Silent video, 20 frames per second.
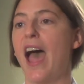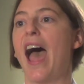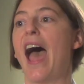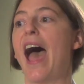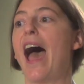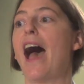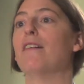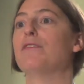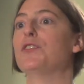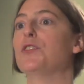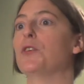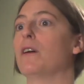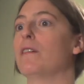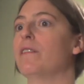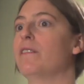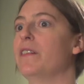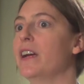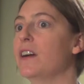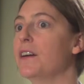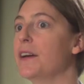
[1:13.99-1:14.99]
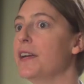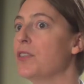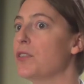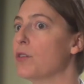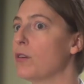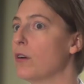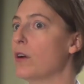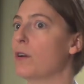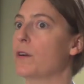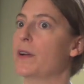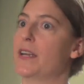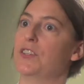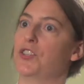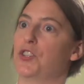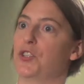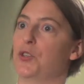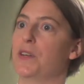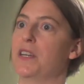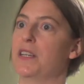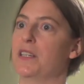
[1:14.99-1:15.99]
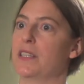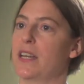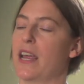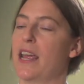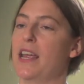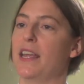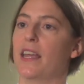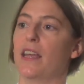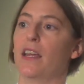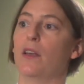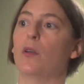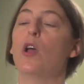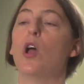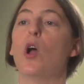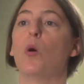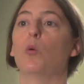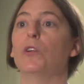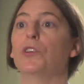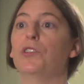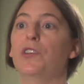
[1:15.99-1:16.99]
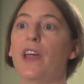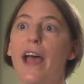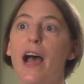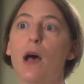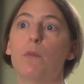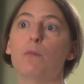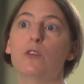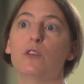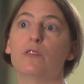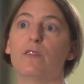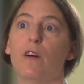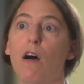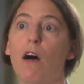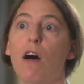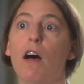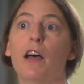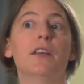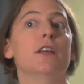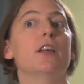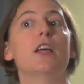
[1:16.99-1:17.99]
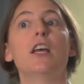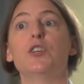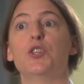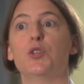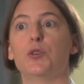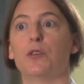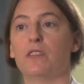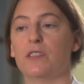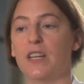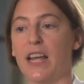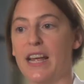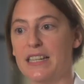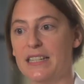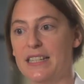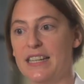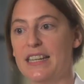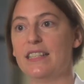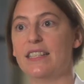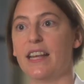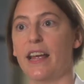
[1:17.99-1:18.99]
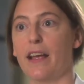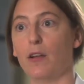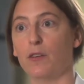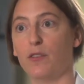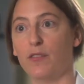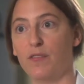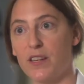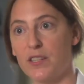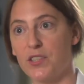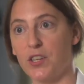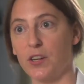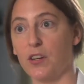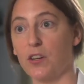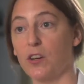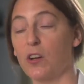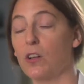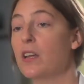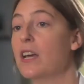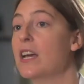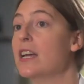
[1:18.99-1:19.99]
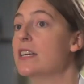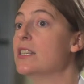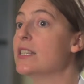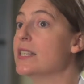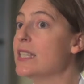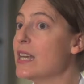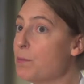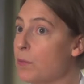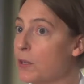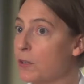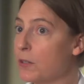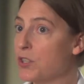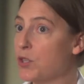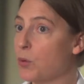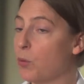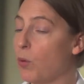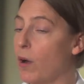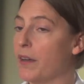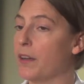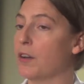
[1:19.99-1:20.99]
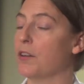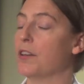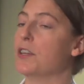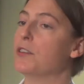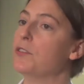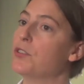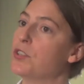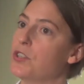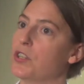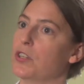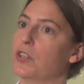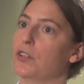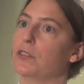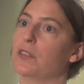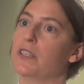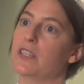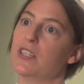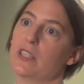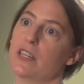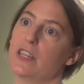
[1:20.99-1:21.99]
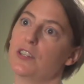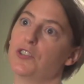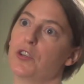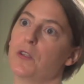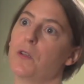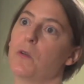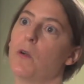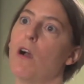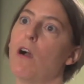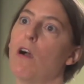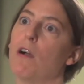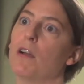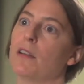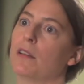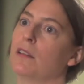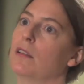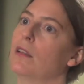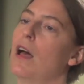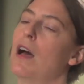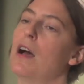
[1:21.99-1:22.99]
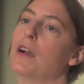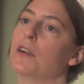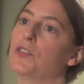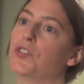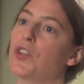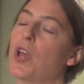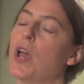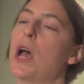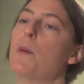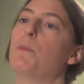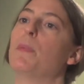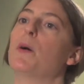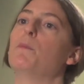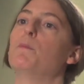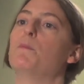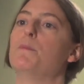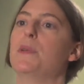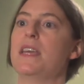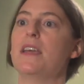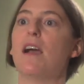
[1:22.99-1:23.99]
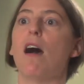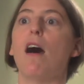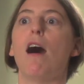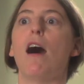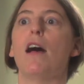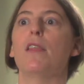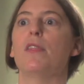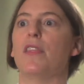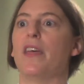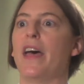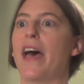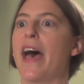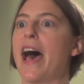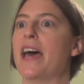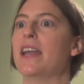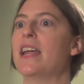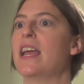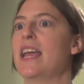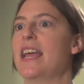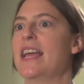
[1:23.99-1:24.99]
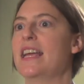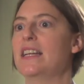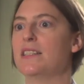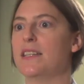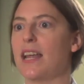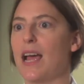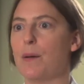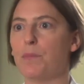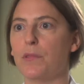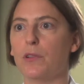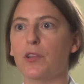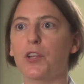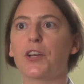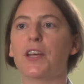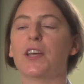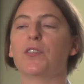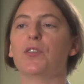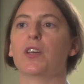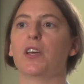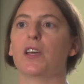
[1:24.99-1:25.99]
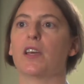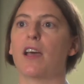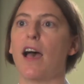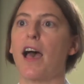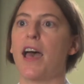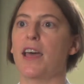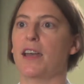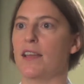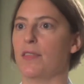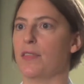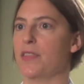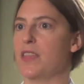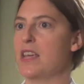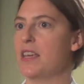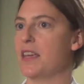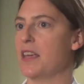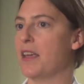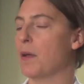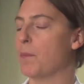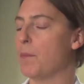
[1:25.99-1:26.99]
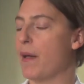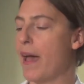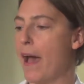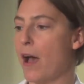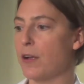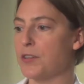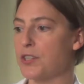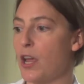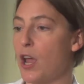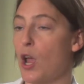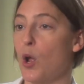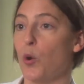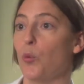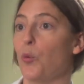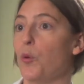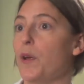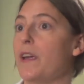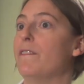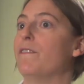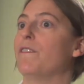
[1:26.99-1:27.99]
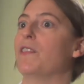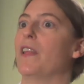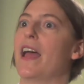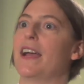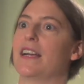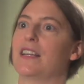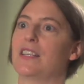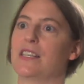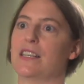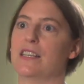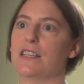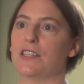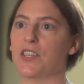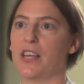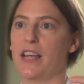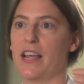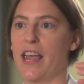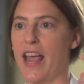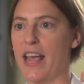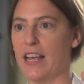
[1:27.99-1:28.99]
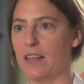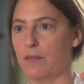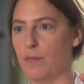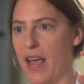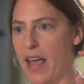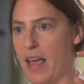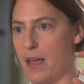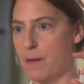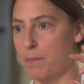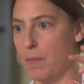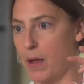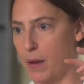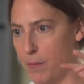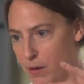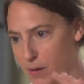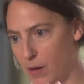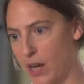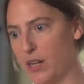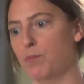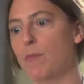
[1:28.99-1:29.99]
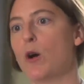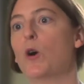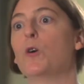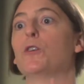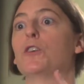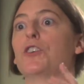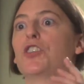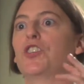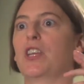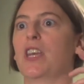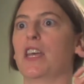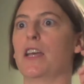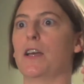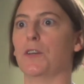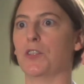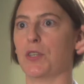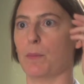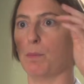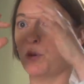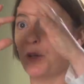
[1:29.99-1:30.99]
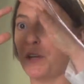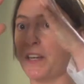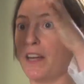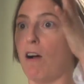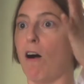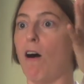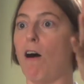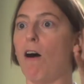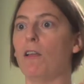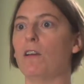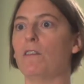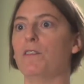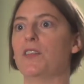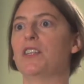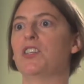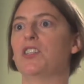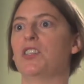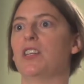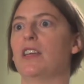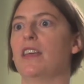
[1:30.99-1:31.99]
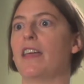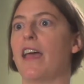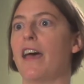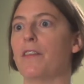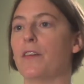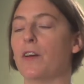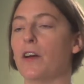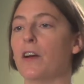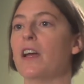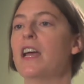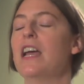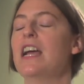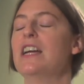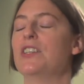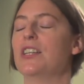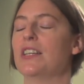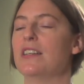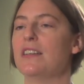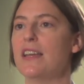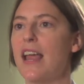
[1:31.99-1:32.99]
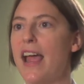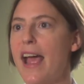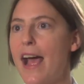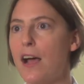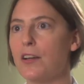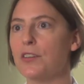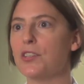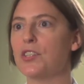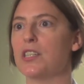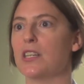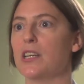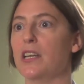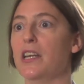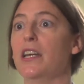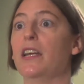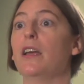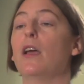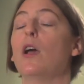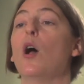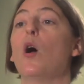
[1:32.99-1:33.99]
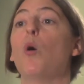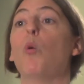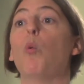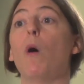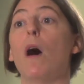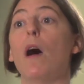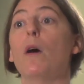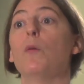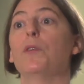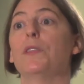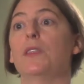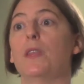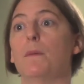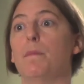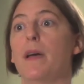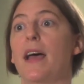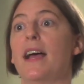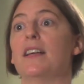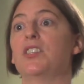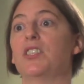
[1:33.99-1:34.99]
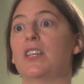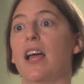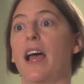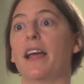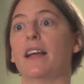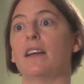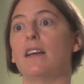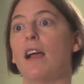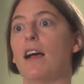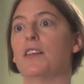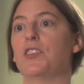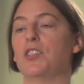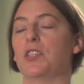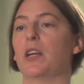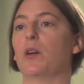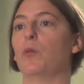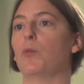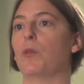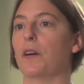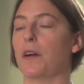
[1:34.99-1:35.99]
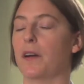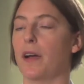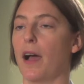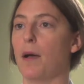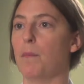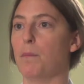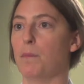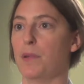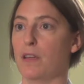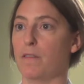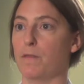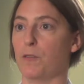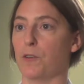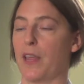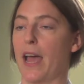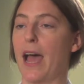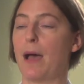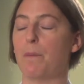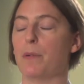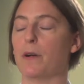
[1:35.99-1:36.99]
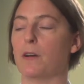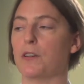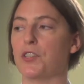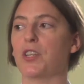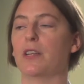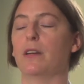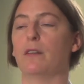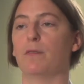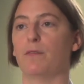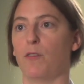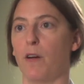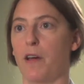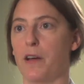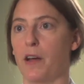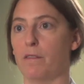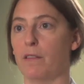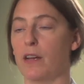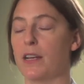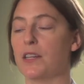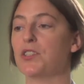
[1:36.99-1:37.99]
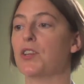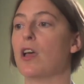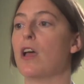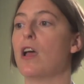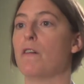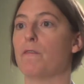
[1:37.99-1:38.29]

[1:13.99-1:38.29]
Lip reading: After a very thorough history is taken, we'll now move on to a detailed physical, similar to what you're used to, listening to your heart and lungs, but beyond that, in-depth look at the gut and thinking about reflexes and motor skills, and putting all of this together to now see what would the best diagnostic workup be for that person in front of us.